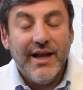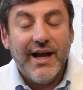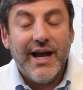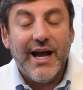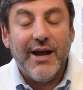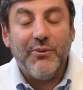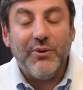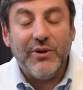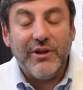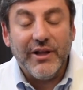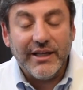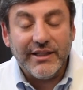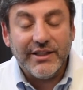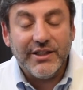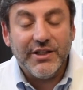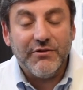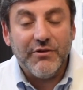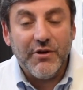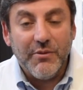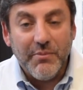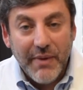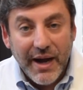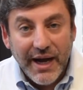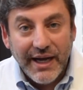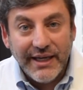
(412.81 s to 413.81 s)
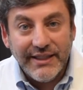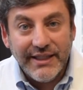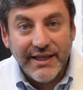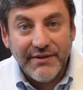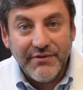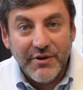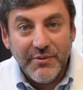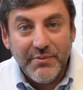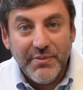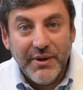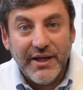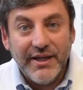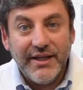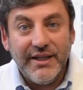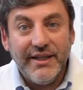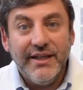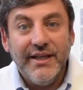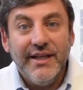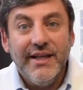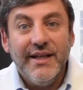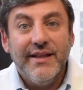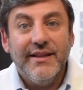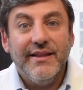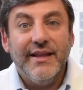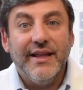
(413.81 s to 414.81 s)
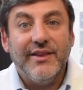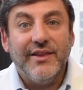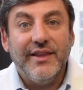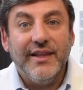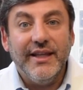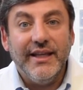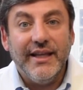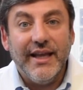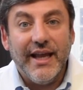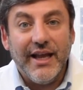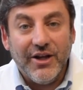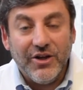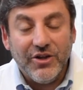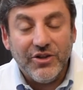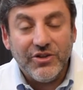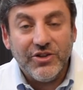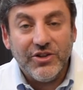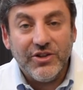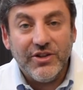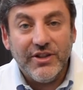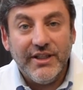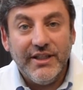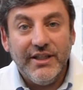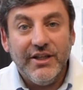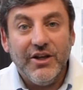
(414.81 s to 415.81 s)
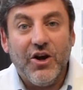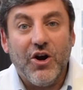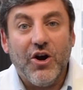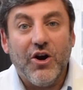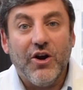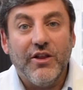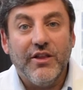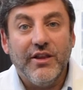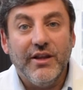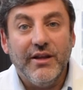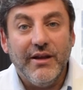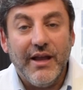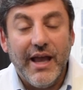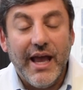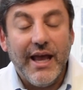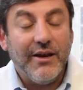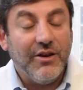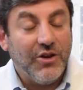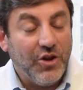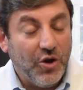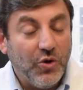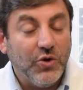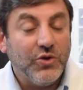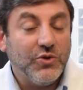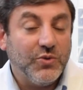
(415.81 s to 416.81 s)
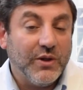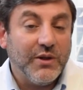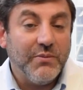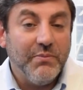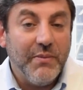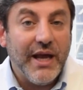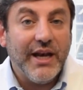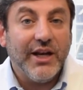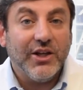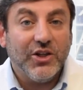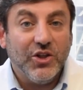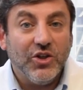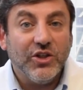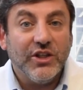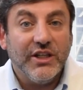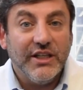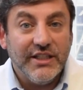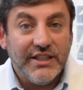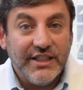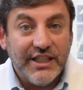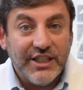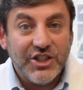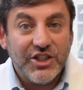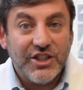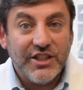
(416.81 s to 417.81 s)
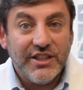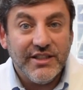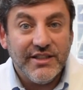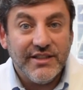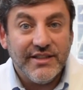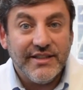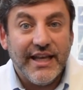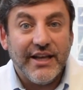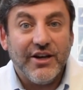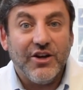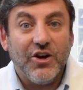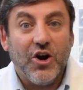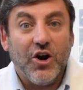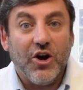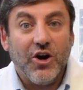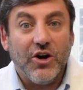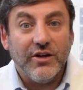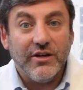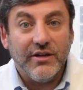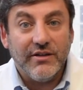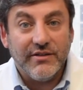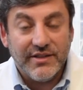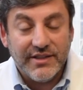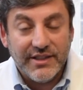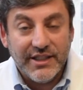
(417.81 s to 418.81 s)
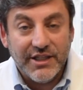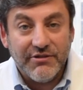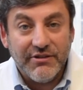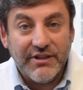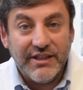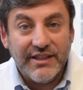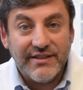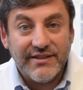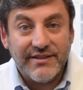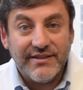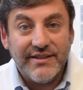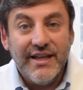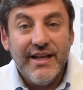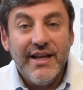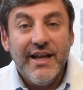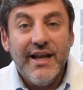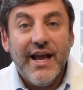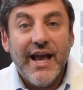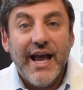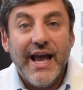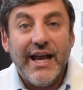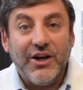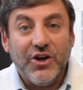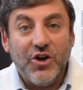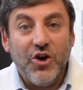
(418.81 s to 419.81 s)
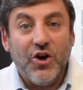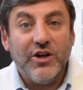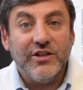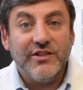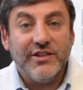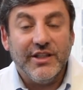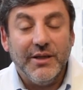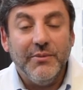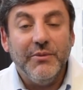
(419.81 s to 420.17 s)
I would like to remind everybody that the elderly and those with medical conditions that are serious and cause